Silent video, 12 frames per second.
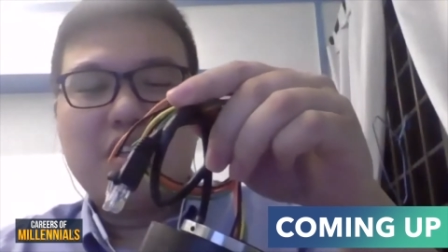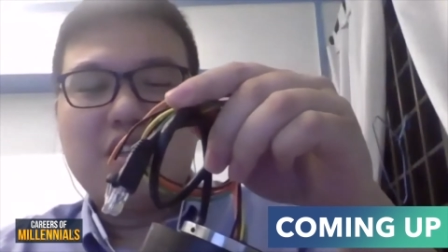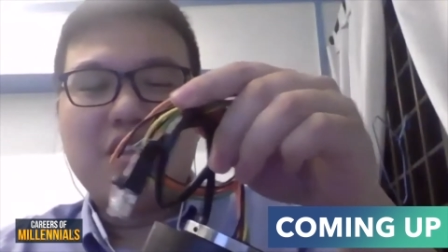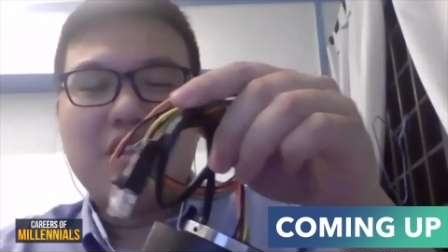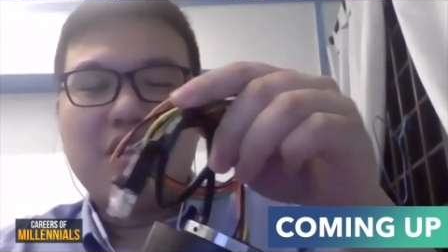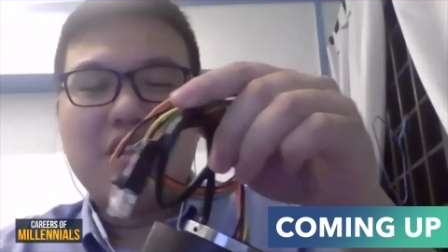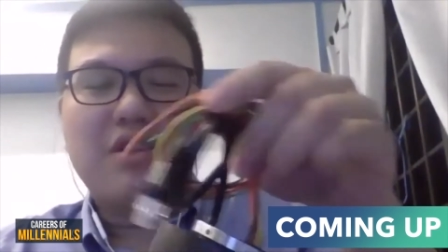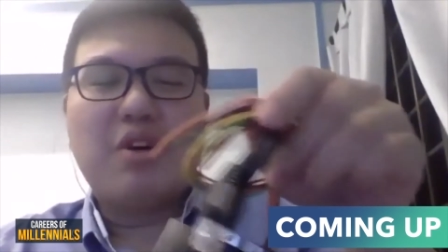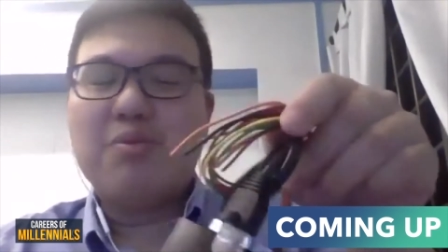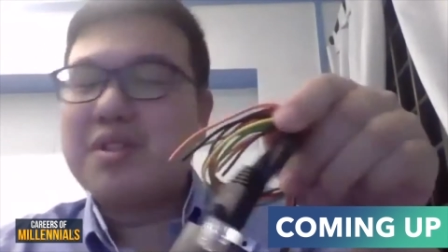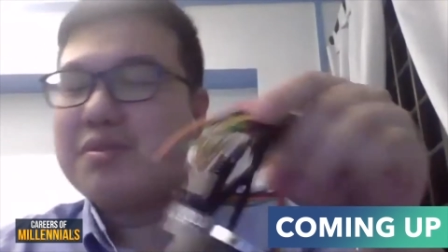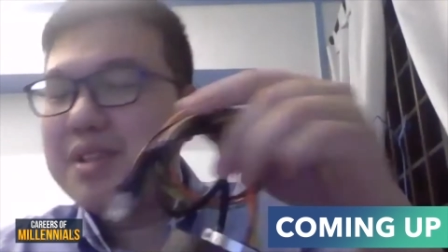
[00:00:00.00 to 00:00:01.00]
observe
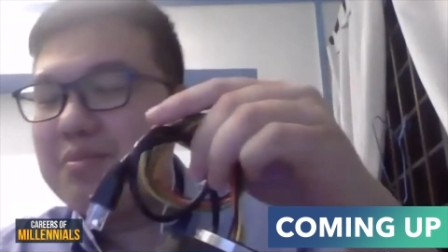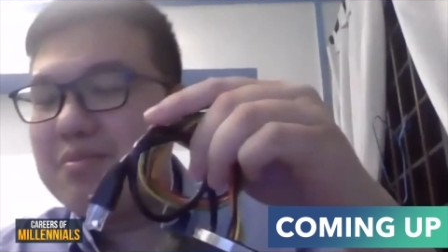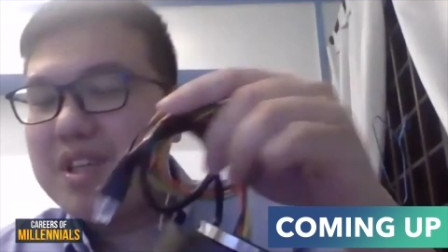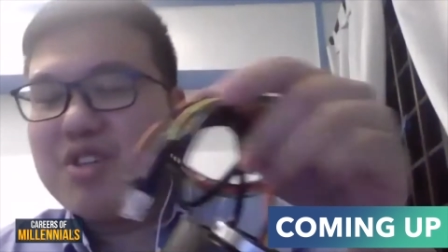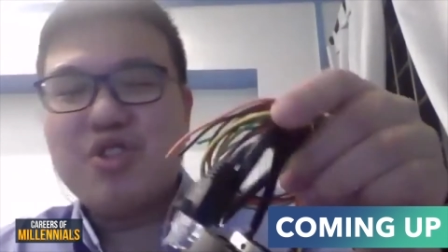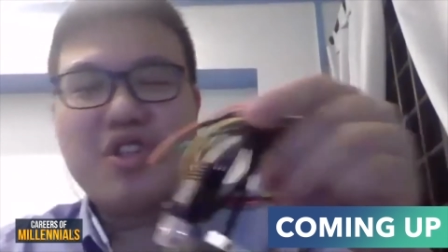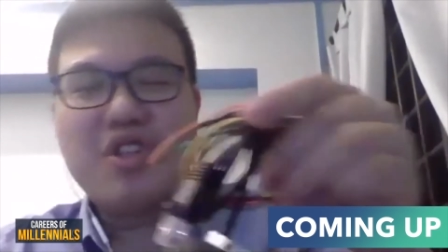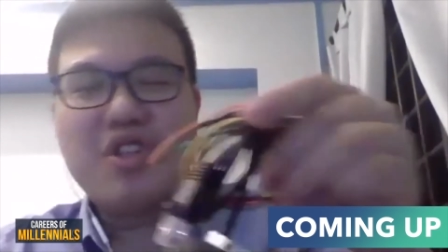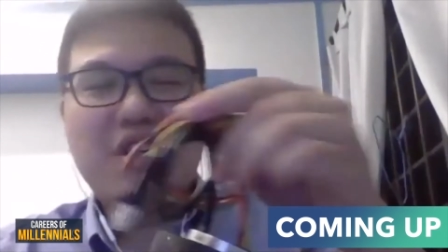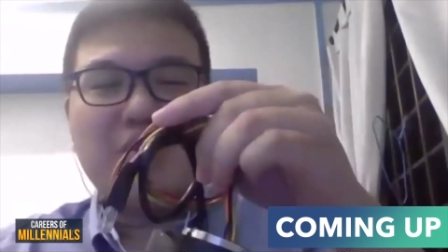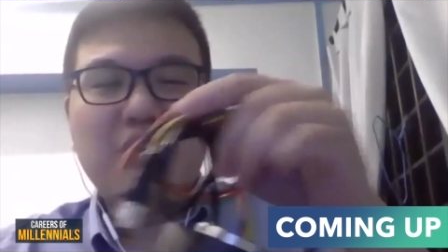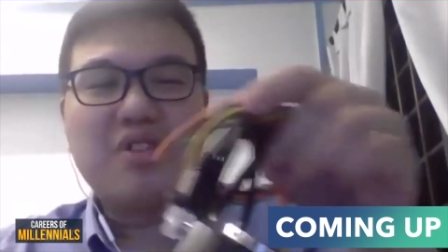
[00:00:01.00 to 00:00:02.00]
some danger and all
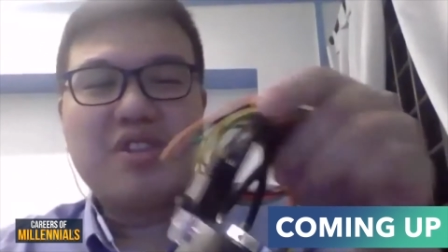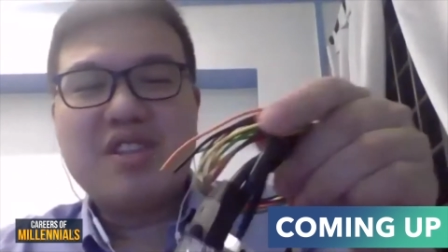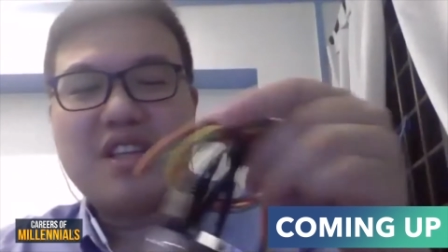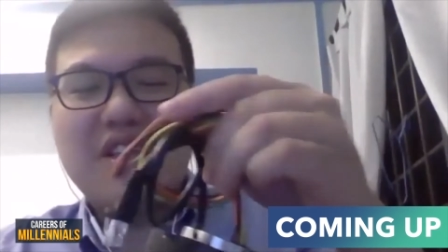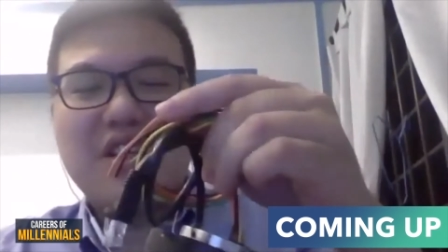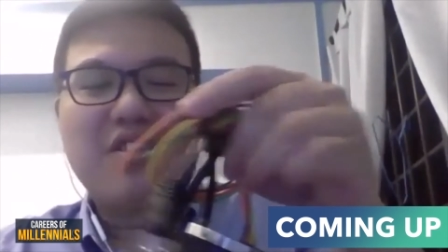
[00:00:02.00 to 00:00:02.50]
this, and then